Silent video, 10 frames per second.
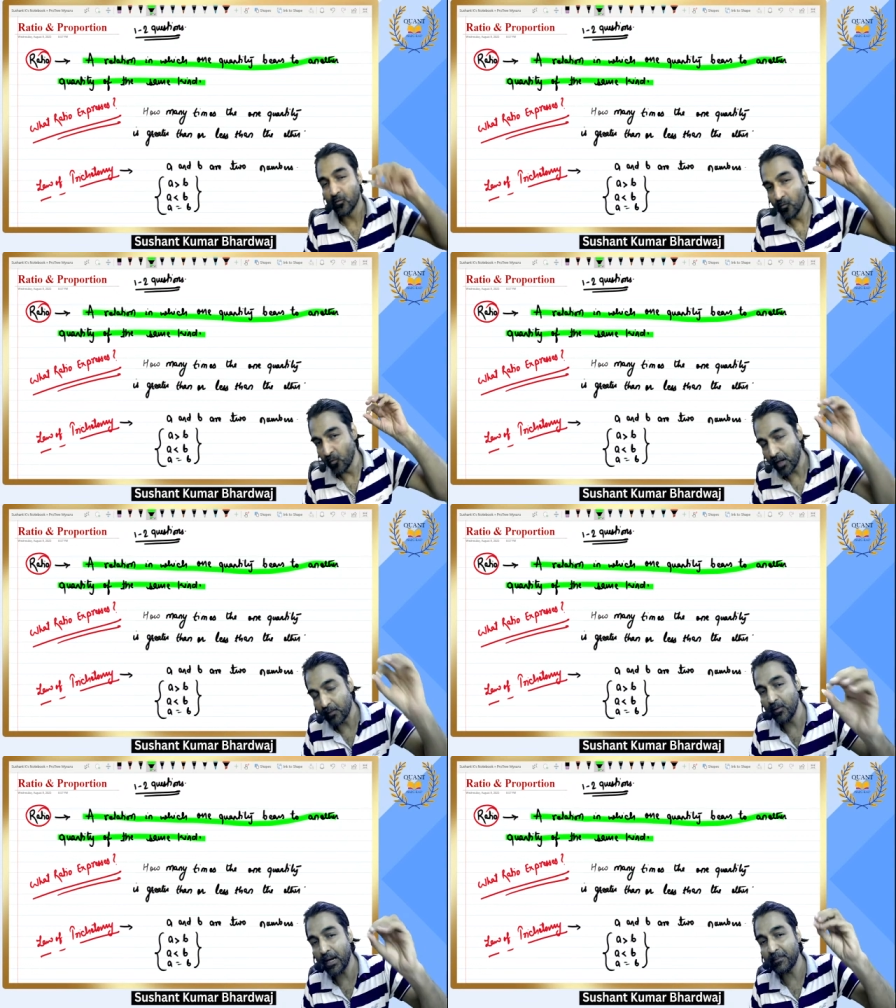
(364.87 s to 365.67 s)

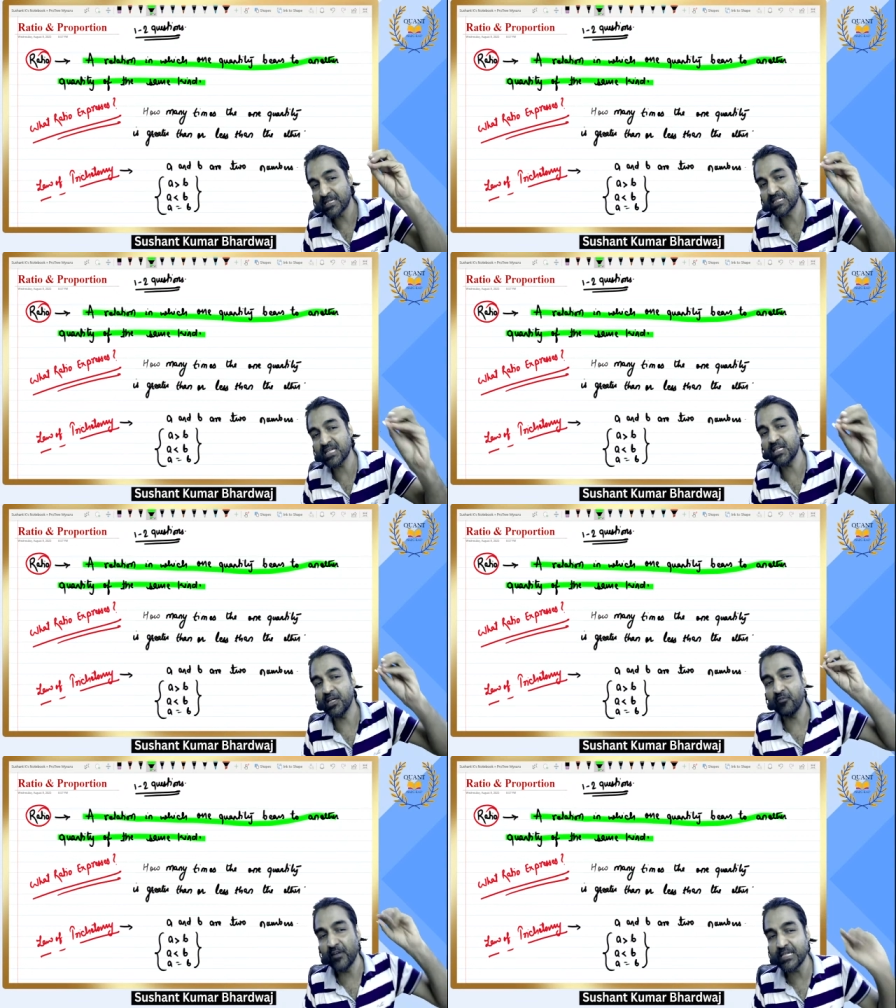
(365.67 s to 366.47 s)
we have discussed the
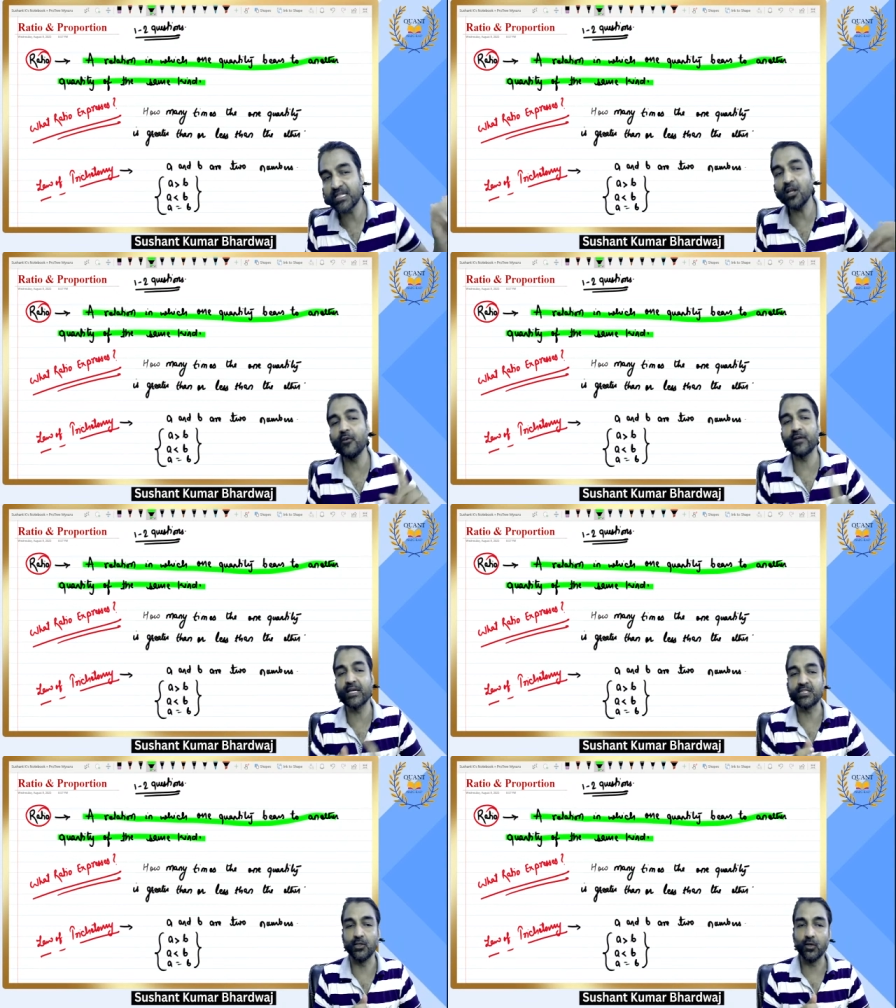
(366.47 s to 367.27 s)
definition of
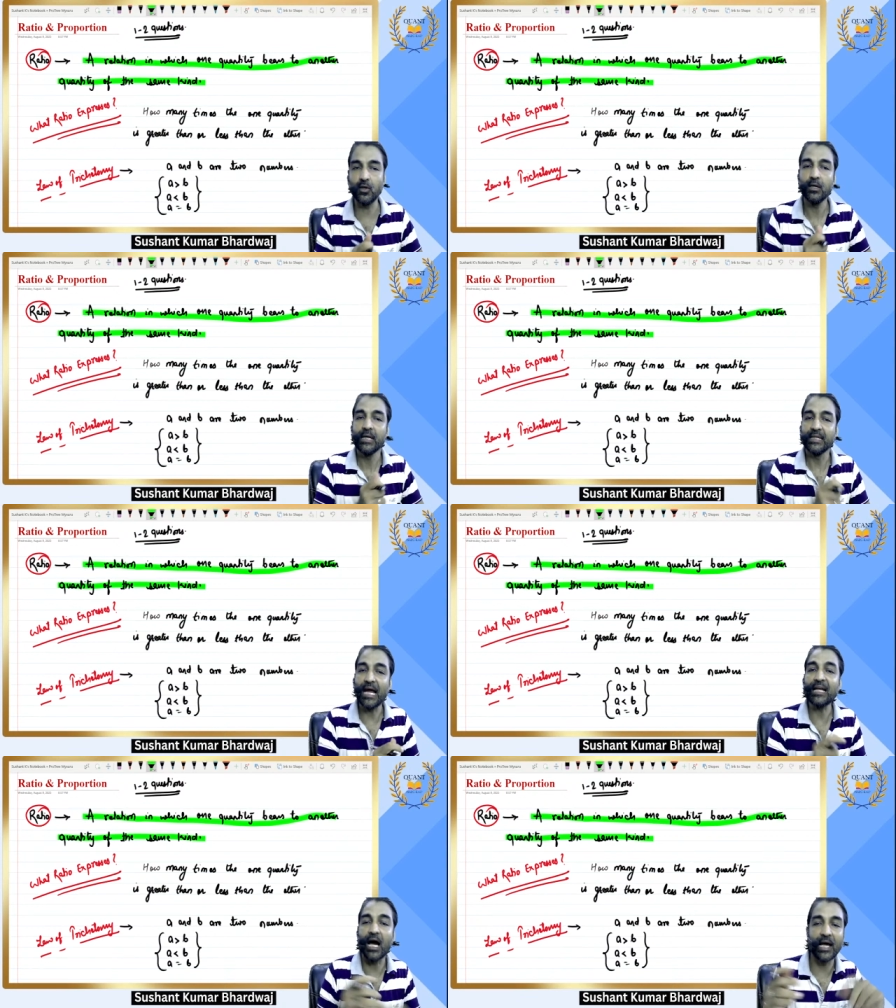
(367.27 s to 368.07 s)
ratio,
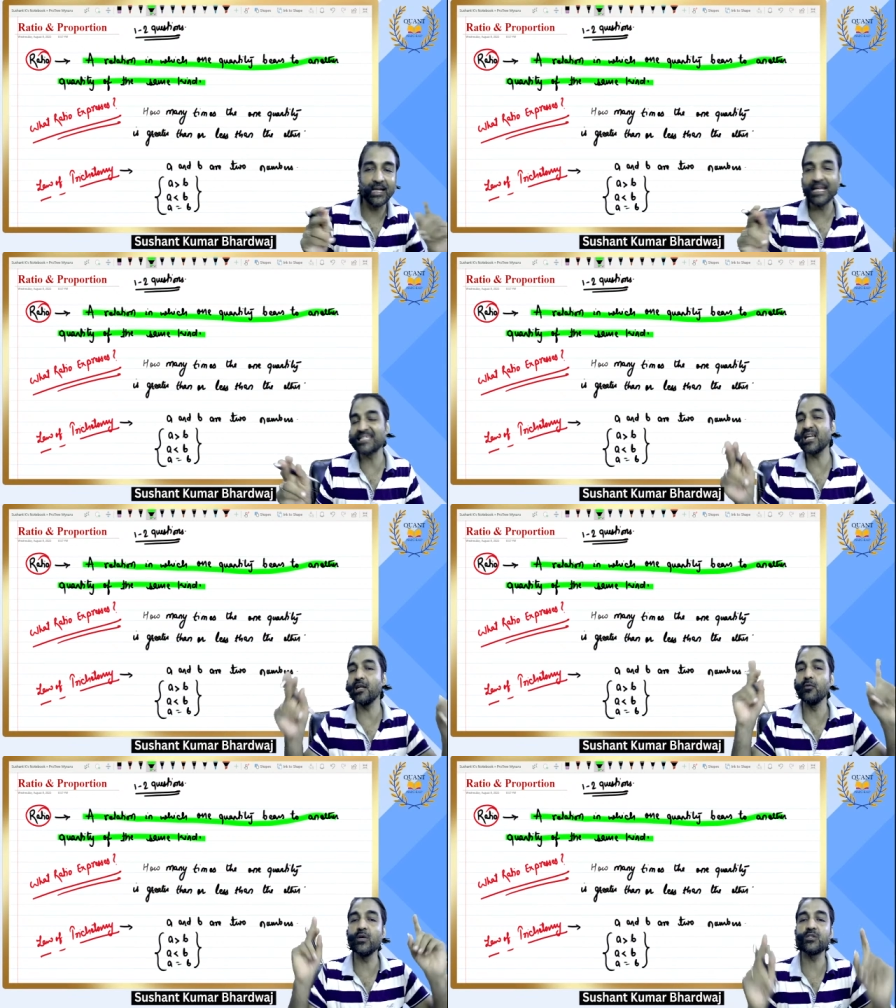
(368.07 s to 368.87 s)
that a relation
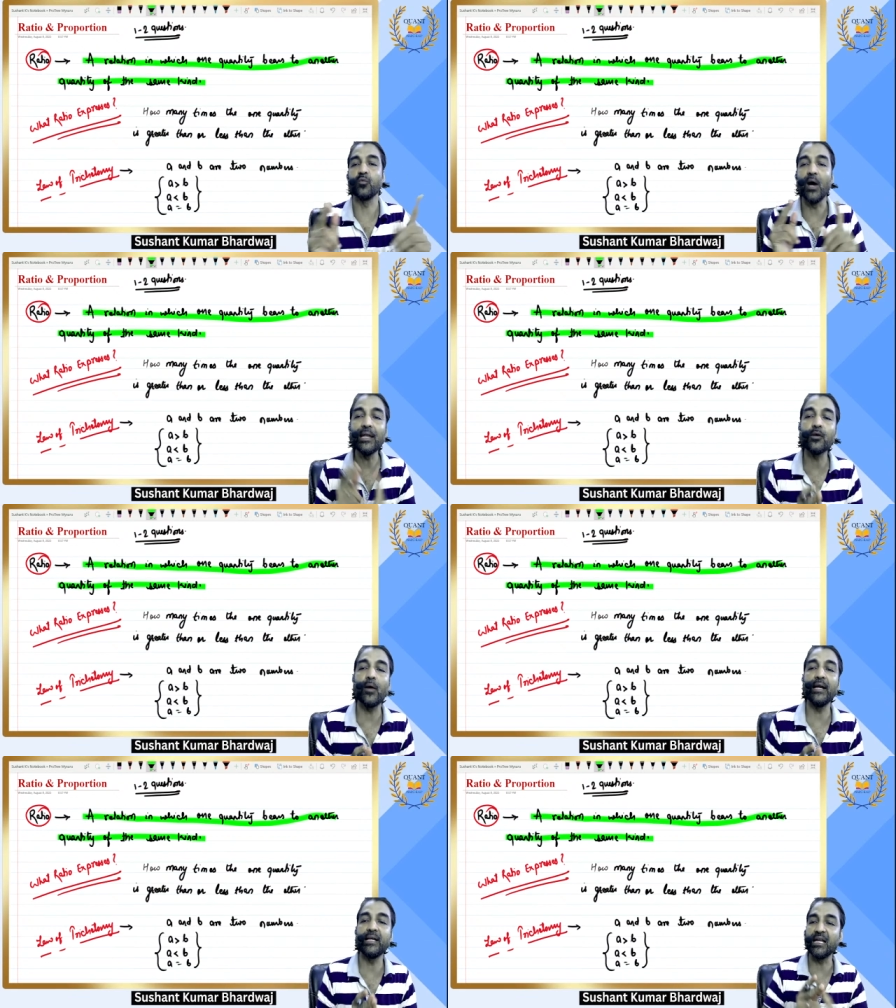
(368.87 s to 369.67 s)
in which one
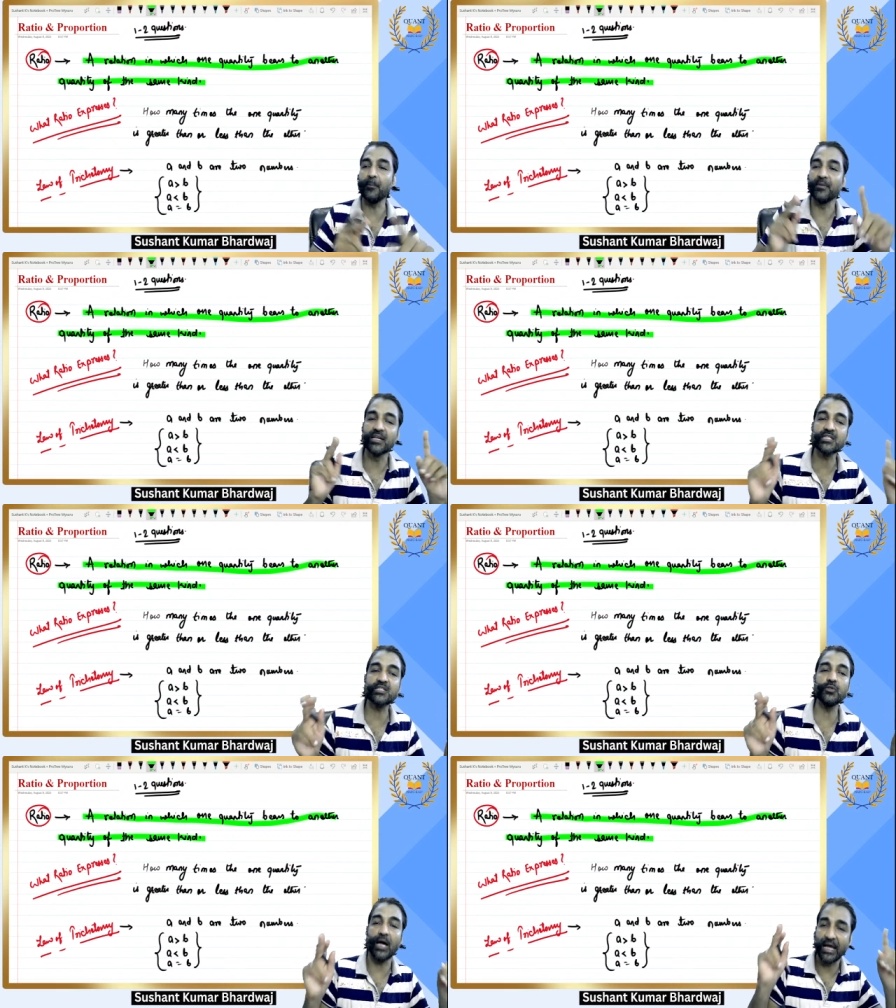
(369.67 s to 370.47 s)
quantity bears
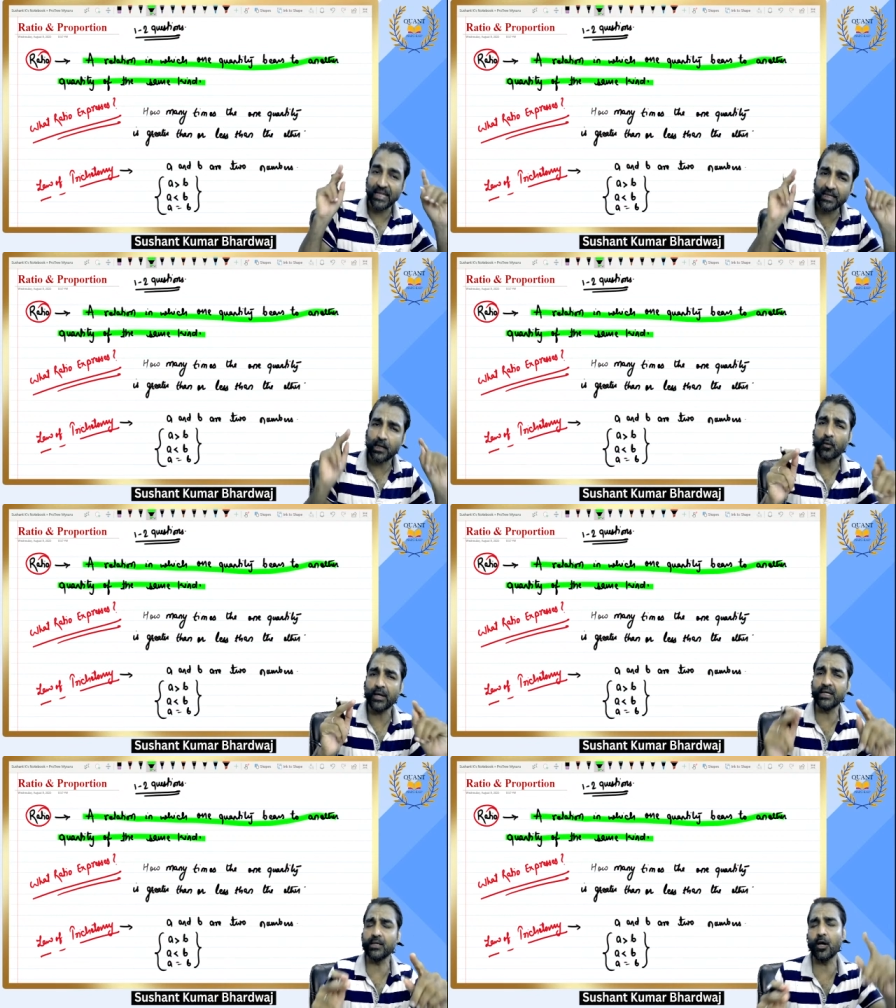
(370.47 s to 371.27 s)
to another
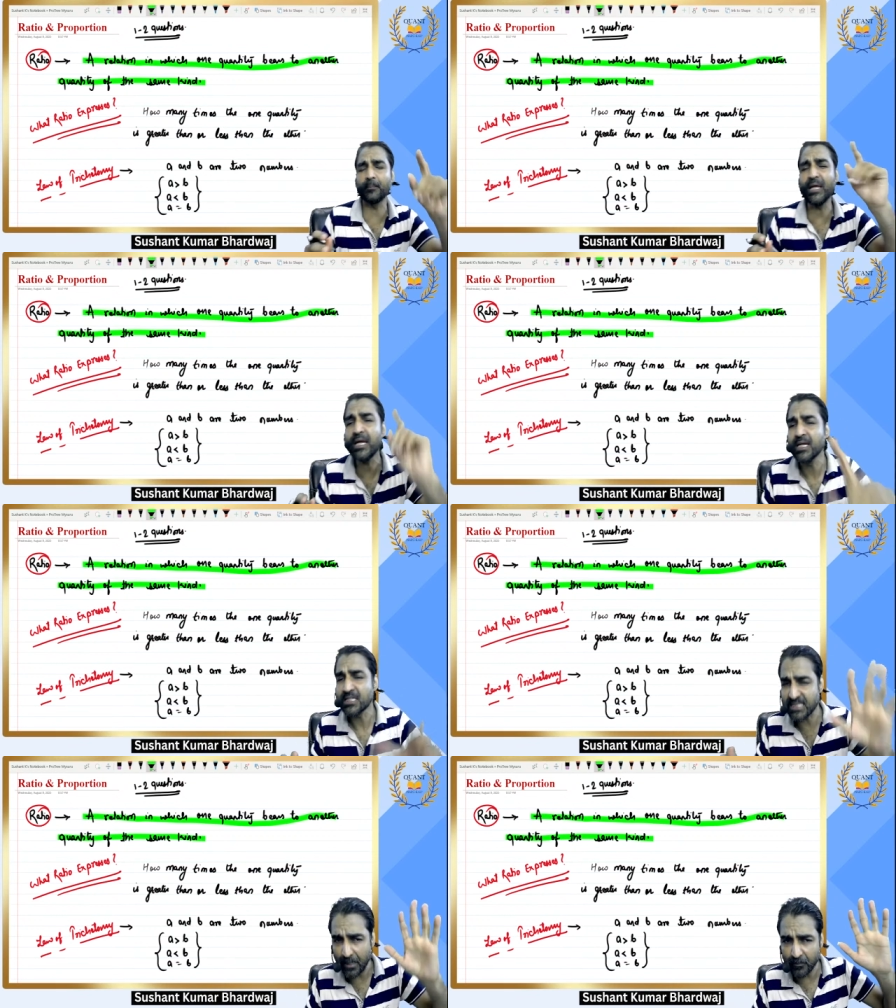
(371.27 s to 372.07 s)
quantity of the
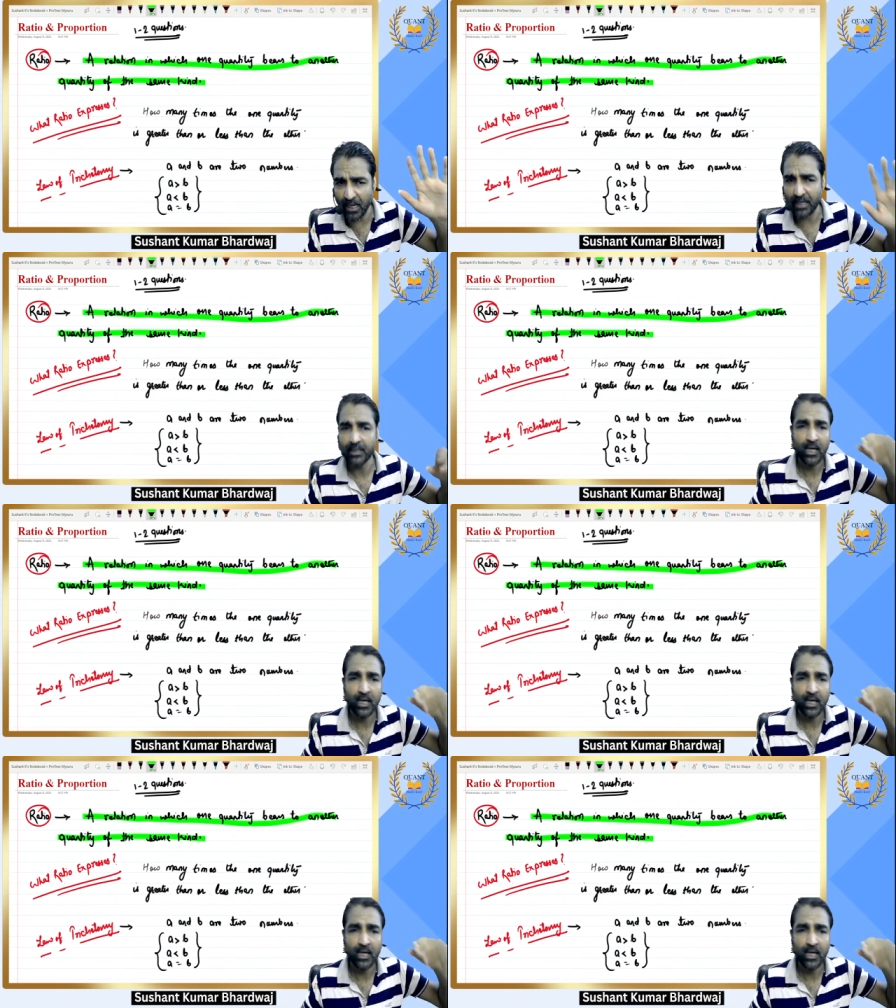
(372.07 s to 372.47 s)
same kind.